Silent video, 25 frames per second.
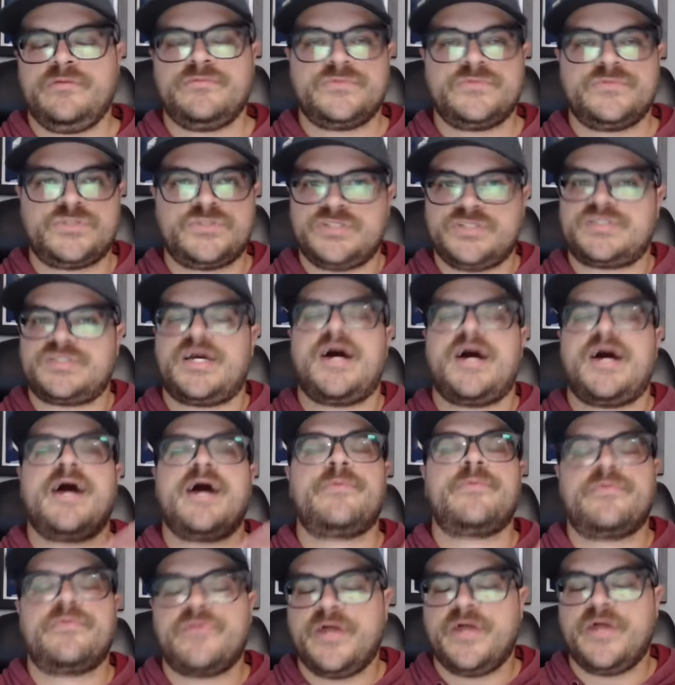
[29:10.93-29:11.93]
just a
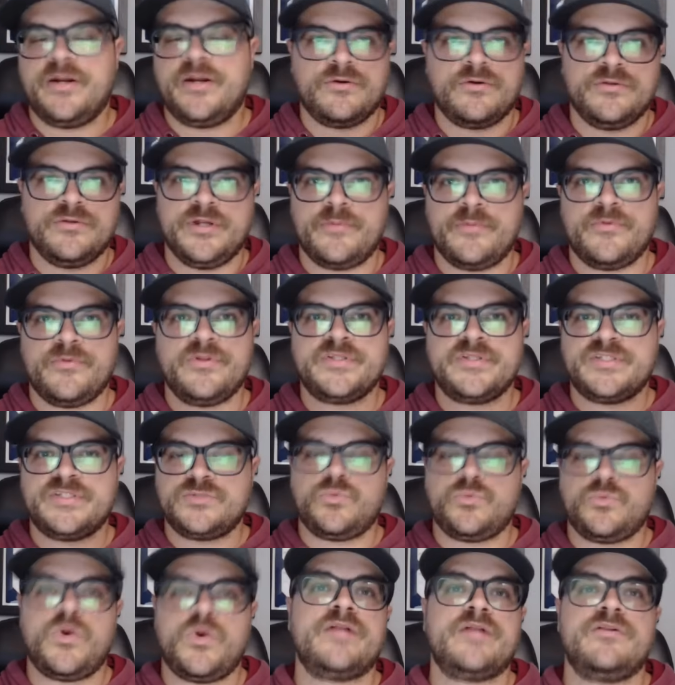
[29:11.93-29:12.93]
hypothetical number, this
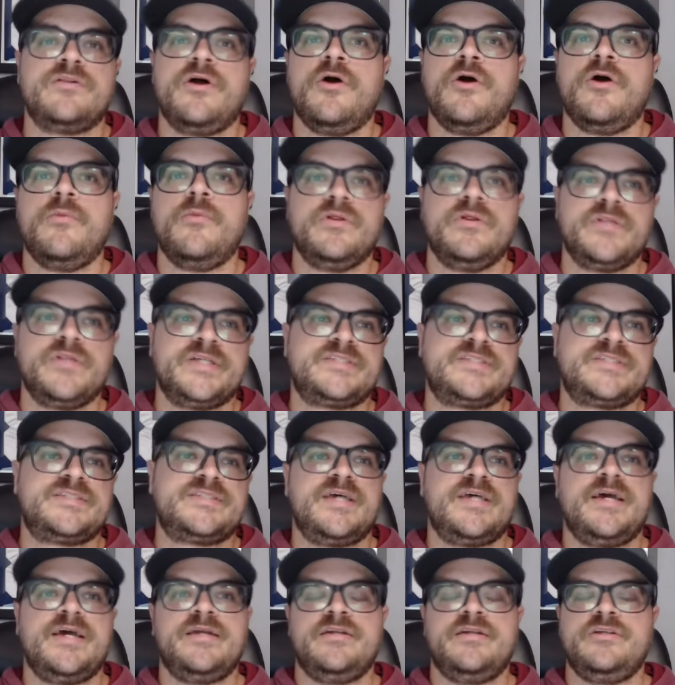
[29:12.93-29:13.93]
is way low, but let's
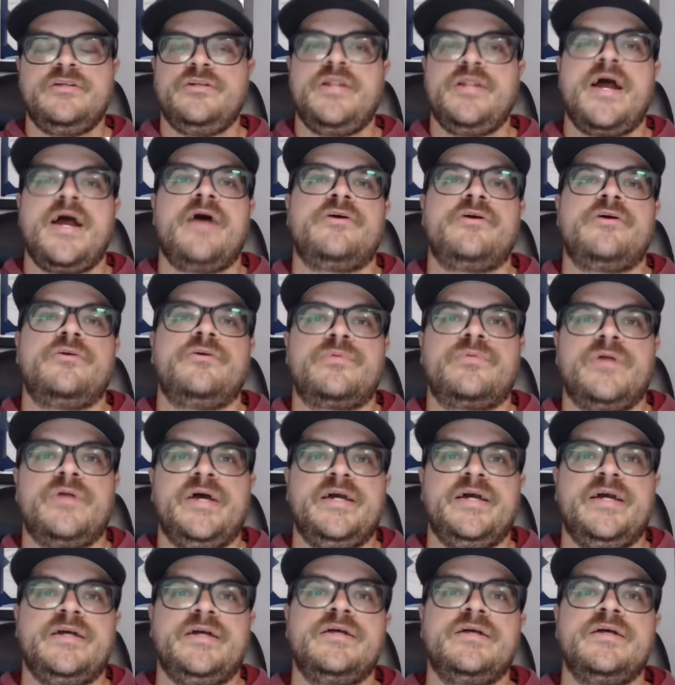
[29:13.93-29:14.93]
say now you're
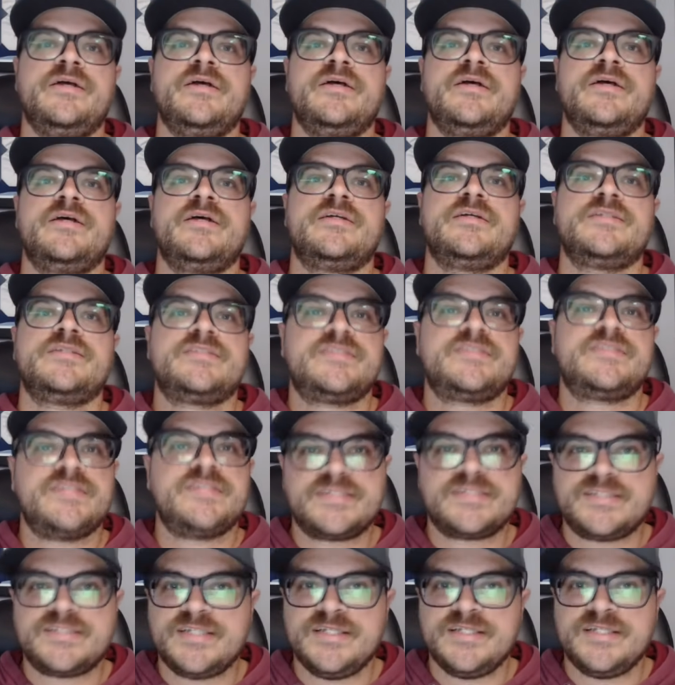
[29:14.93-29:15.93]
playing
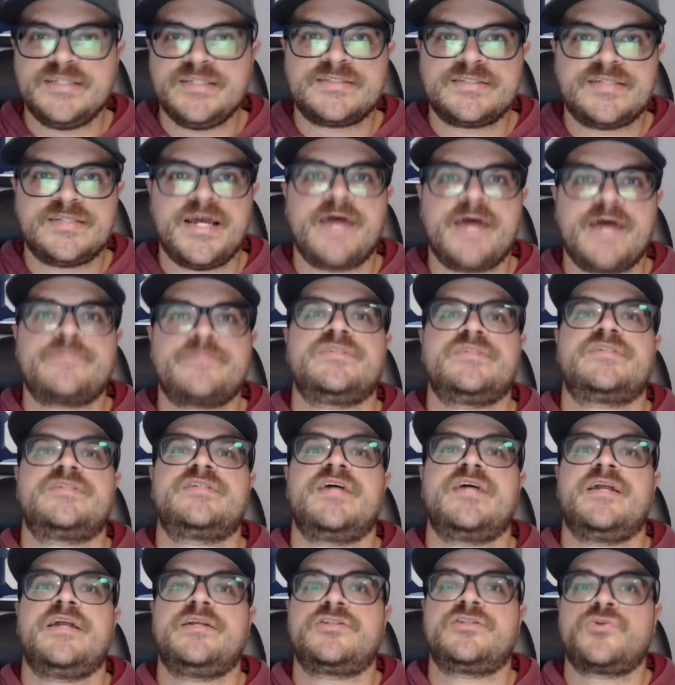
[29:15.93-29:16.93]
16 snaps
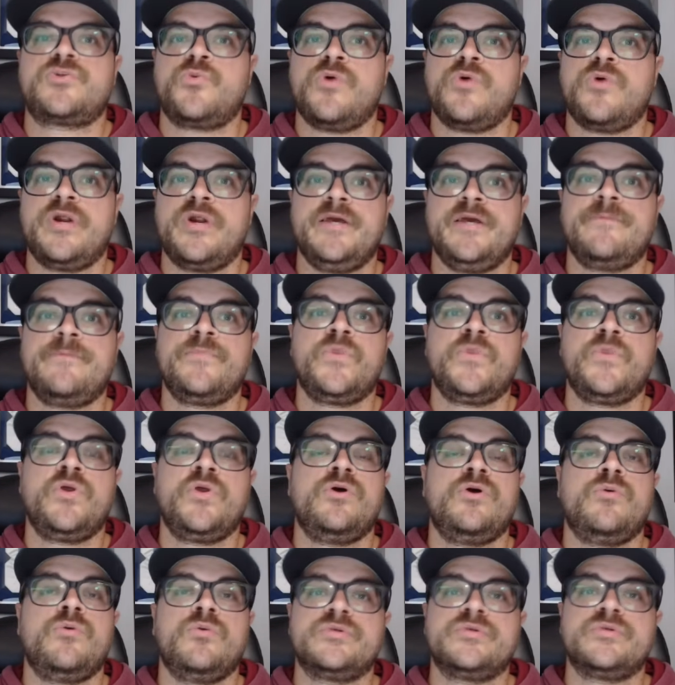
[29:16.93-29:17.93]
instead of 20.
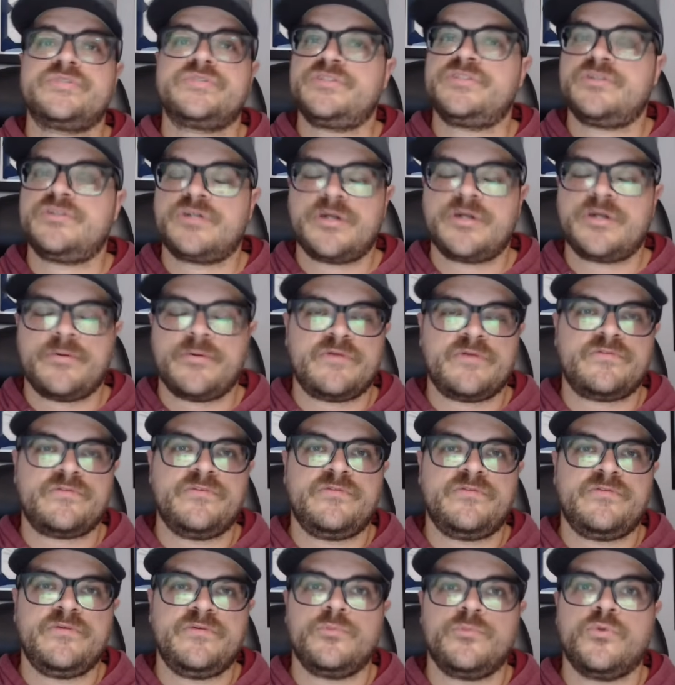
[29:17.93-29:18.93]
Well, since you're coming off the
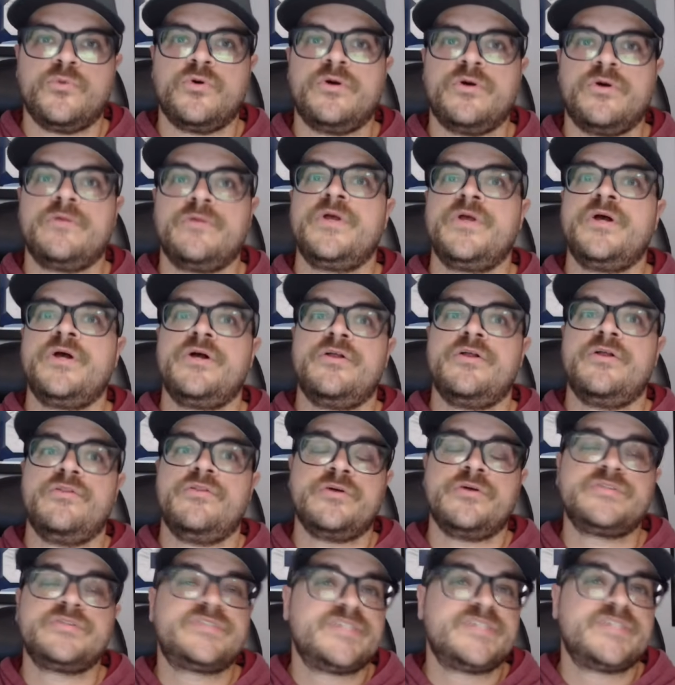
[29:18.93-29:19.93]
field more,
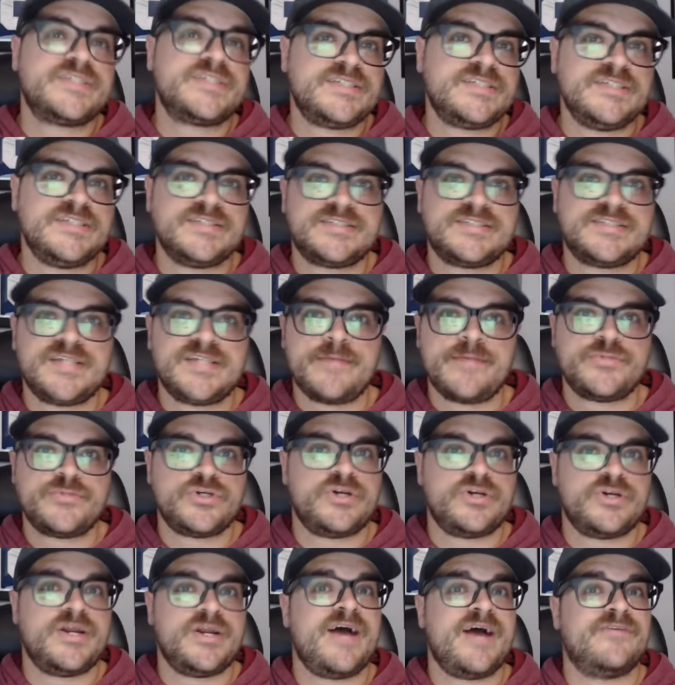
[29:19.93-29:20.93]
those 16 snaps,
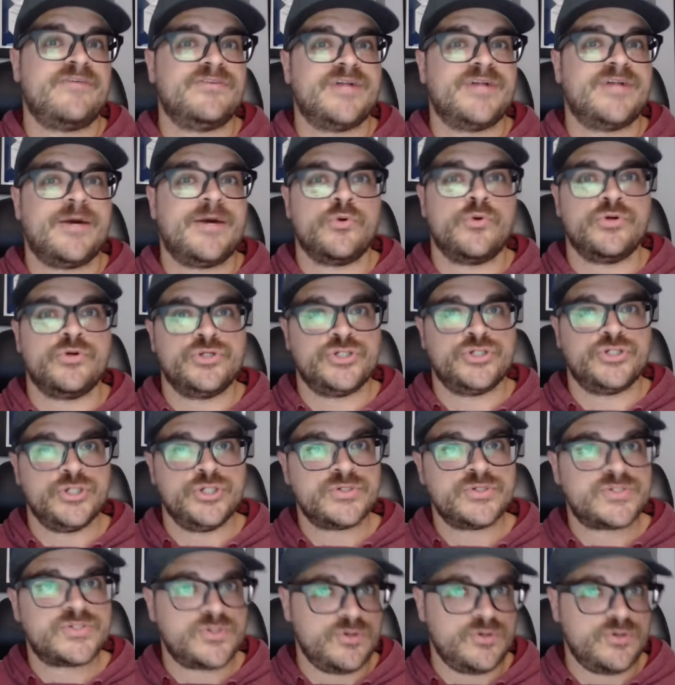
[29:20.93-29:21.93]
you're going to have a lot more
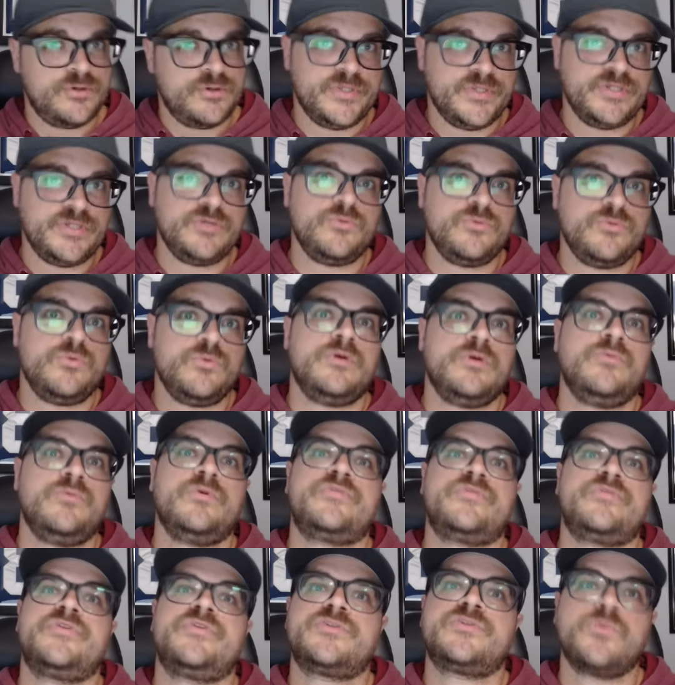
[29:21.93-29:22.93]
juice to them than you would
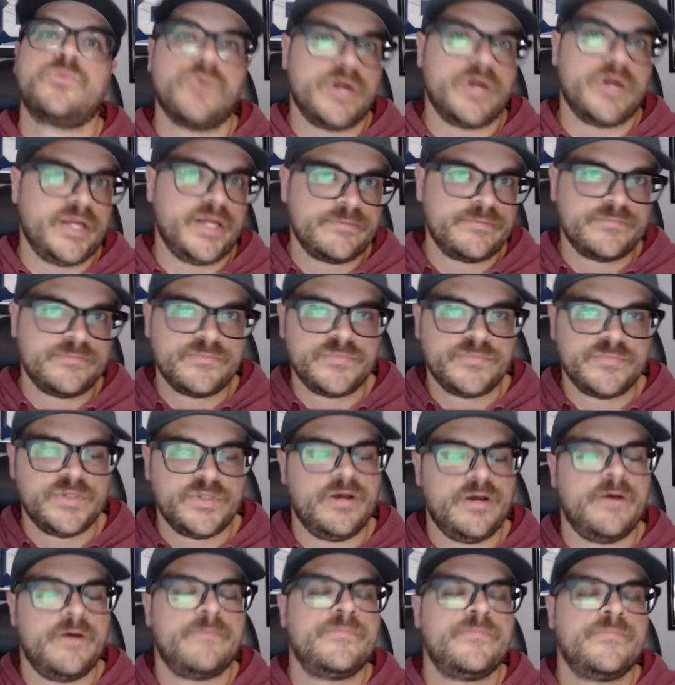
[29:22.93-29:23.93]
with the 20, you
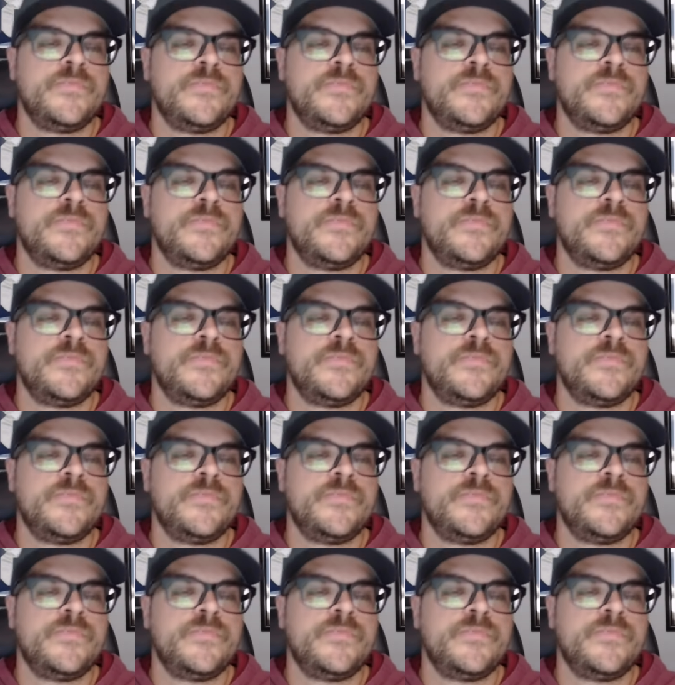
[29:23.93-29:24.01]
know?